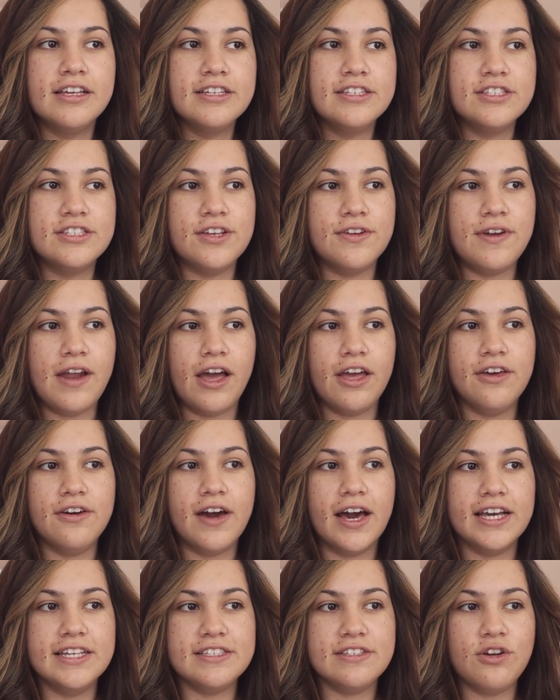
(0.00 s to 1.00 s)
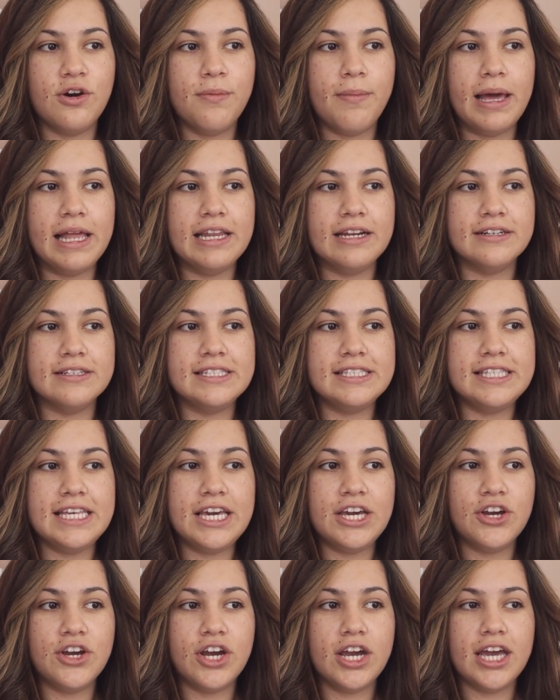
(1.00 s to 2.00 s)
So now you guys know my little
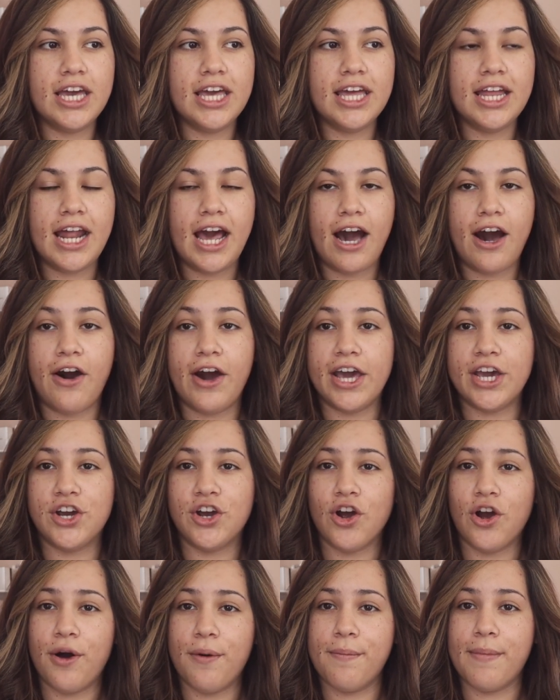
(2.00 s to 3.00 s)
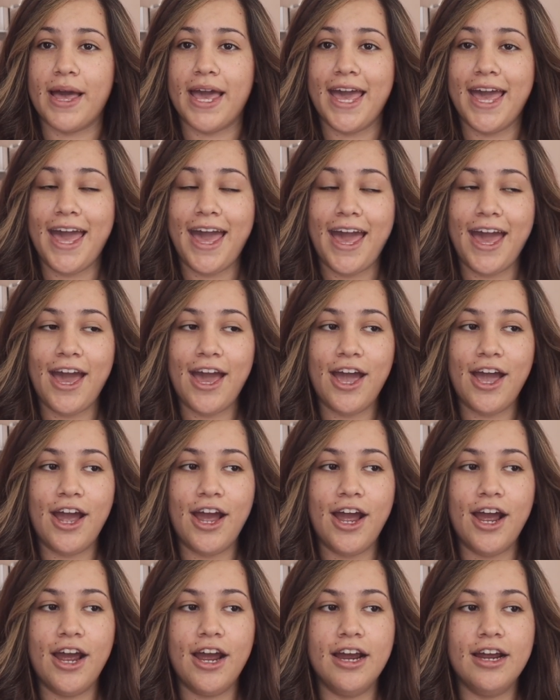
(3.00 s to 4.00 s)
secret, how I curl my
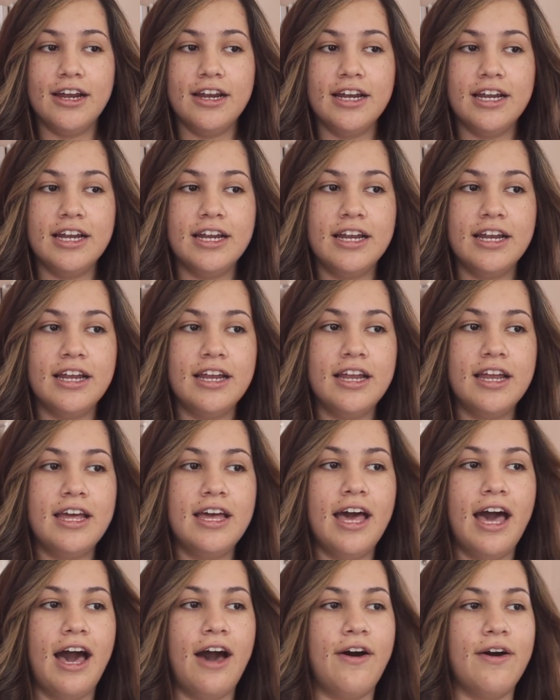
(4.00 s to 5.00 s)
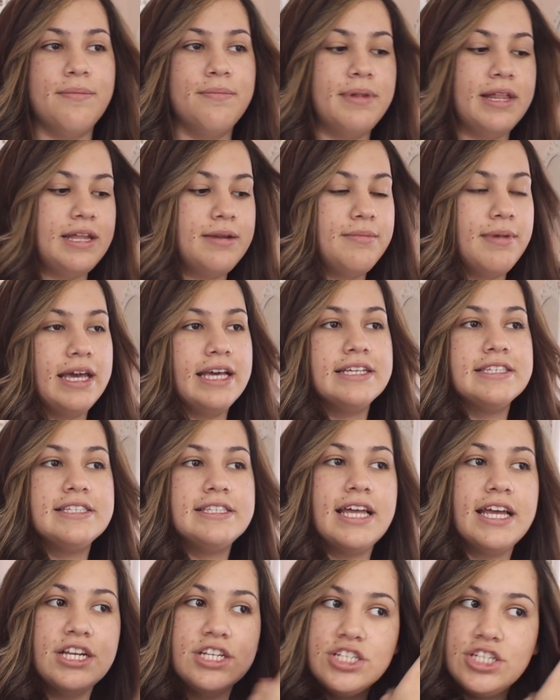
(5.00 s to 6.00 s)
hair, how I blend my
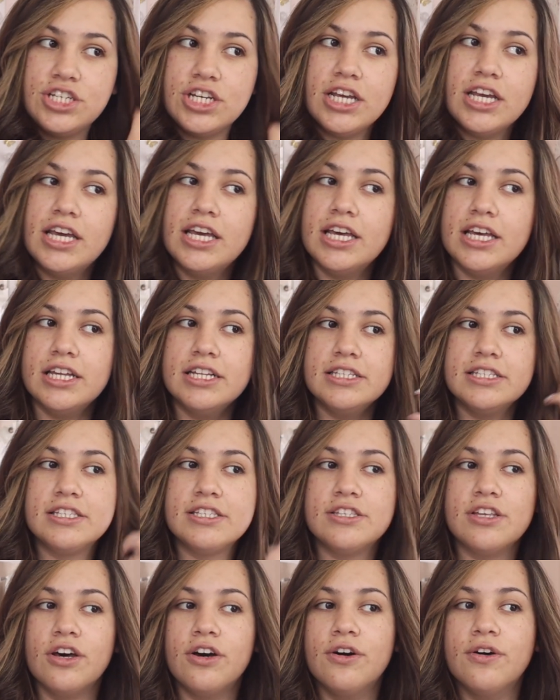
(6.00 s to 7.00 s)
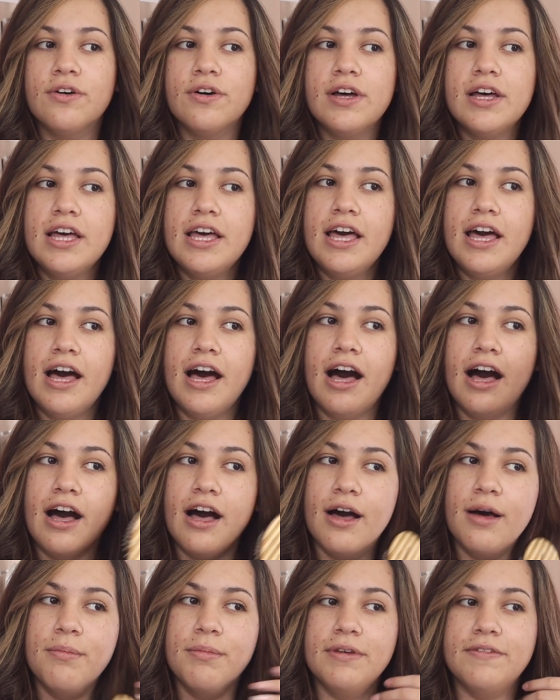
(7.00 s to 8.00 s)
extensions. So
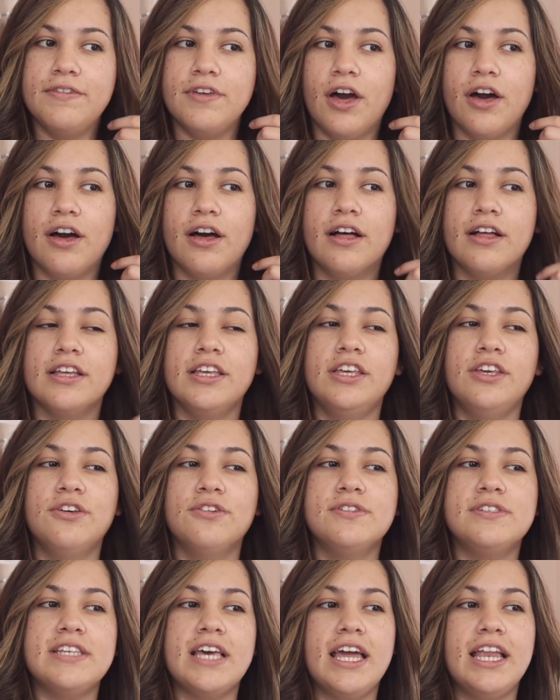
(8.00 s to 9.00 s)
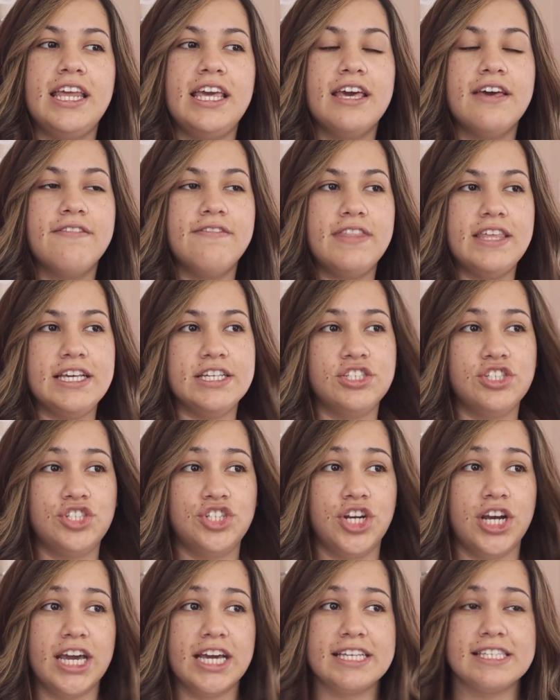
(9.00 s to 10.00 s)
if y'all use any of these
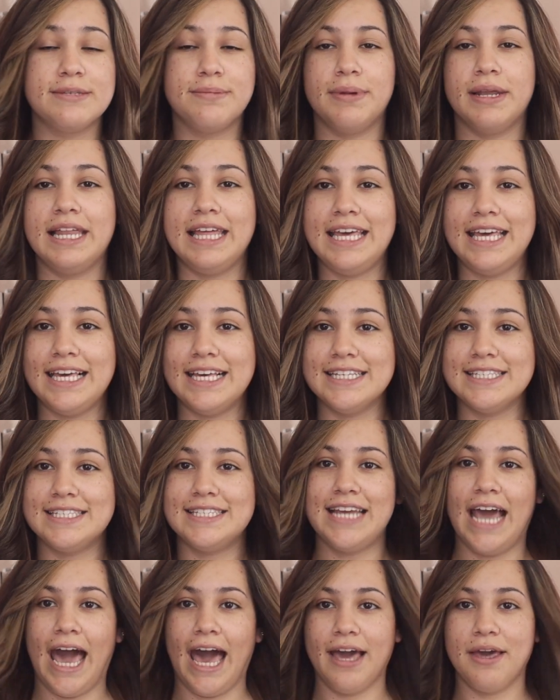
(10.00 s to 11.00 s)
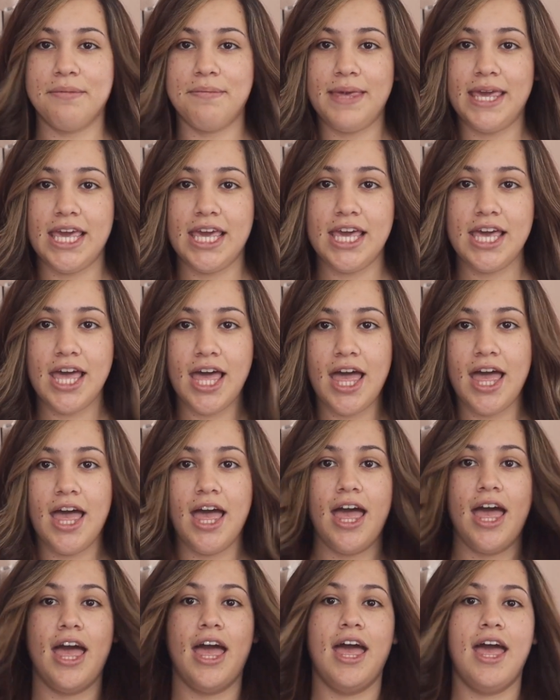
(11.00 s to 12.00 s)
tricks, please tag me
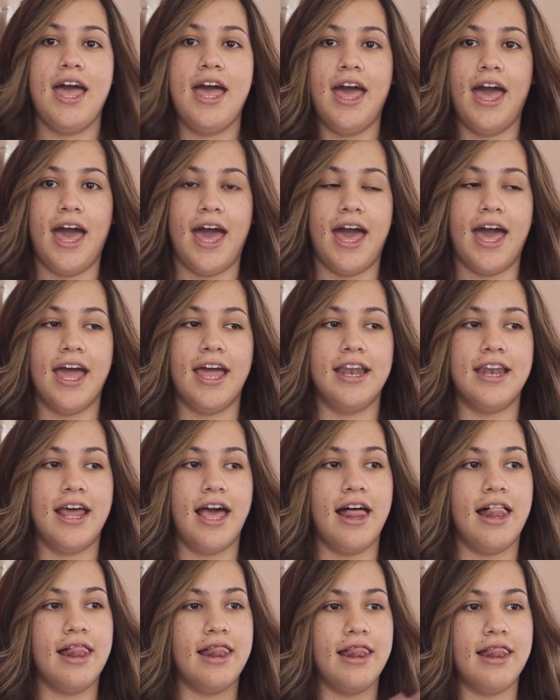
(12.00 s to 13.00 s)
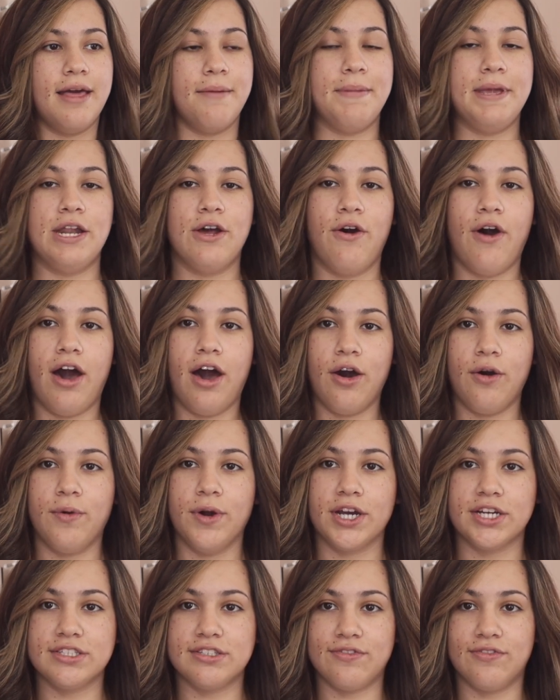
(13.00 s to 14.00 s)
and let me know how it
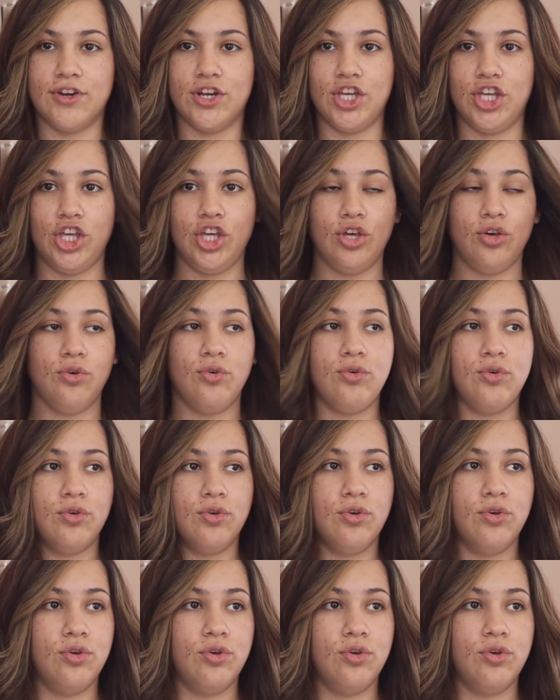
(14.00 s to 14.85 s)
works for you.